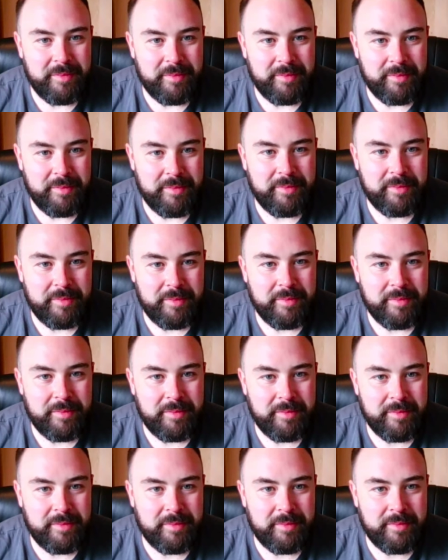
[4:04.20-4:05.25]

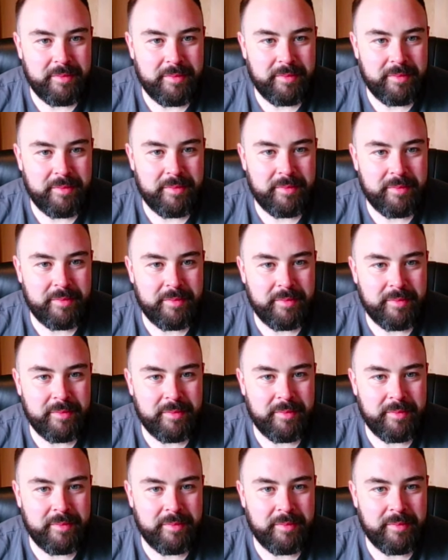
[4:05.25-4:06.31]

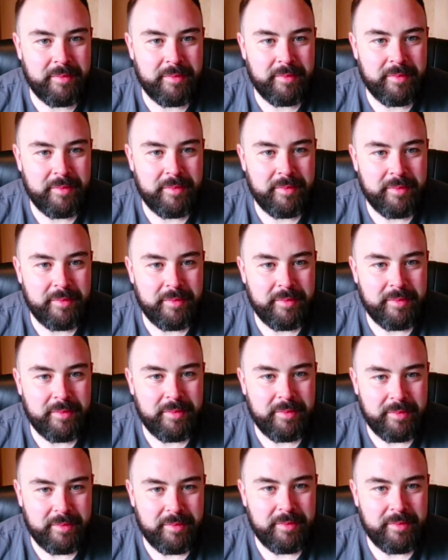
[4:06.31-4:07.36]

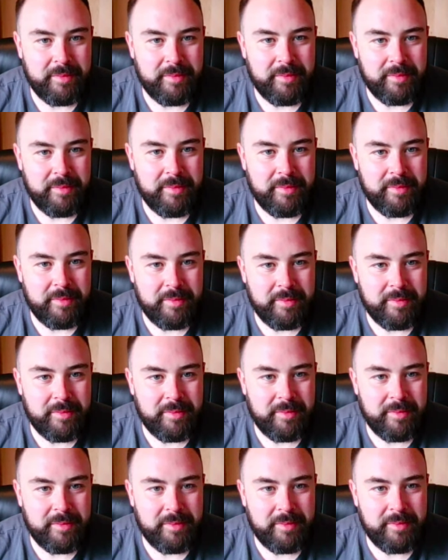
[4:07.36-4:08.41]

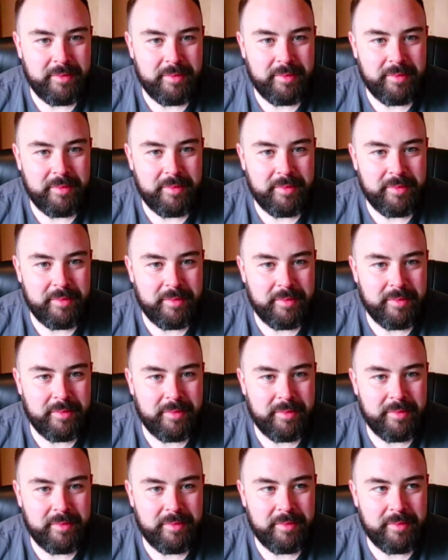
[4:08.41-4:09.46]

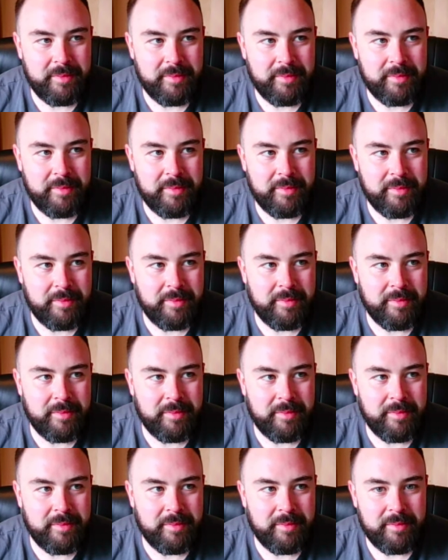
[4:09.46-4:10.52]

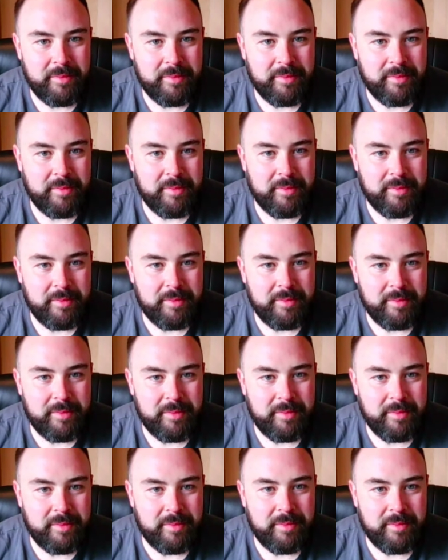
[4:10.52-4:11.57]

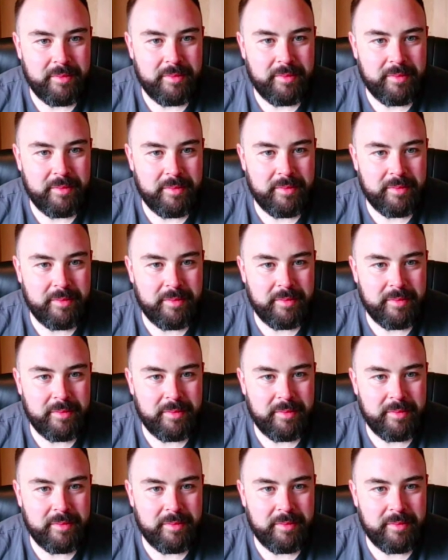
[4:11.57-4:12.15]
This person isn't speaking.